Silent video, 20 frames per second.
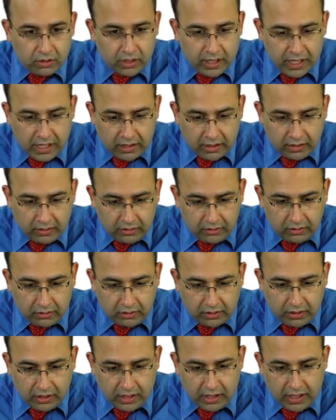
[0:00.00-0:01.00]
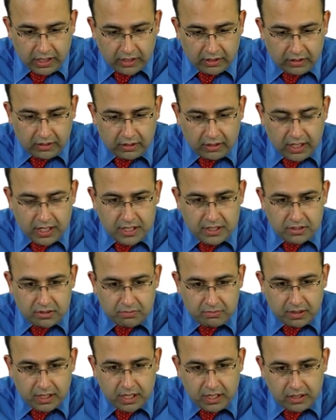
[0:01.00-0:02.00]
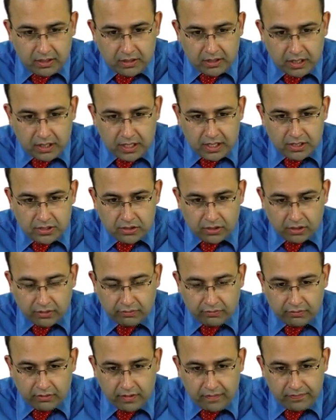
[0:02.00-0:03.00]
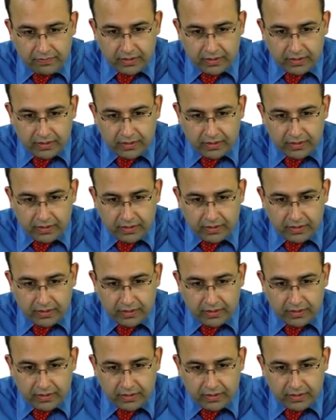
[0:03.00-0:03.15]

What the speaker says: it is characterized by release of